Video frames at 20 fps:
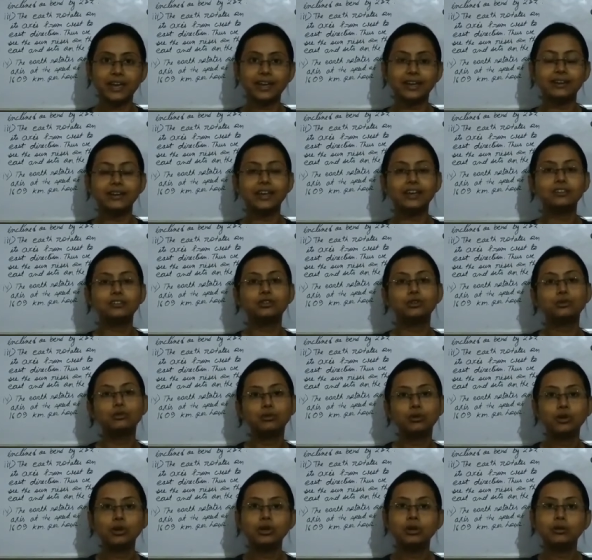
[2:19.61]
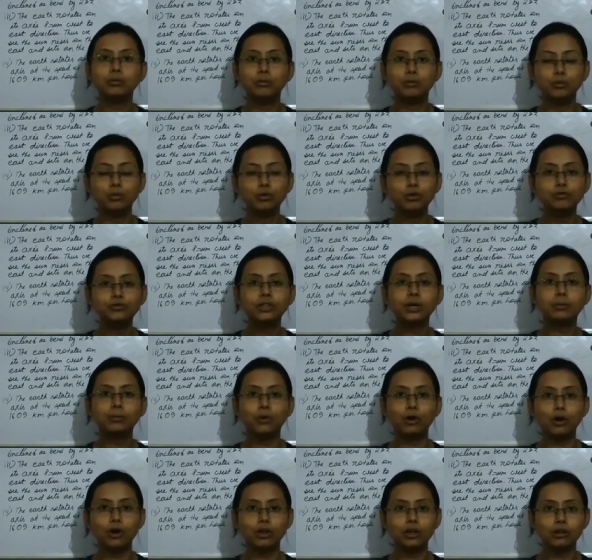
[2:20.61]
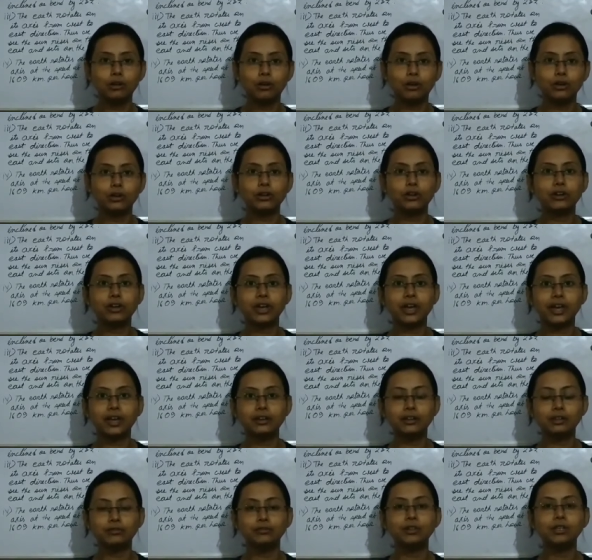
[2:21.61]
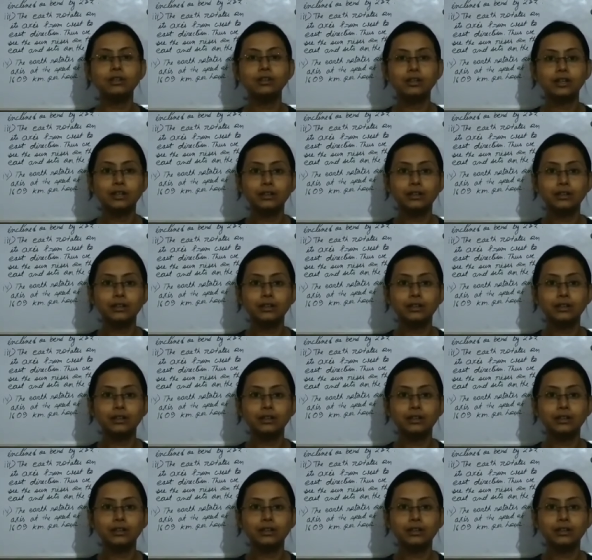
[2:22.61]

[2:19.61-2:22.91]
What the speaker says: and as you move the ball on your hand, you will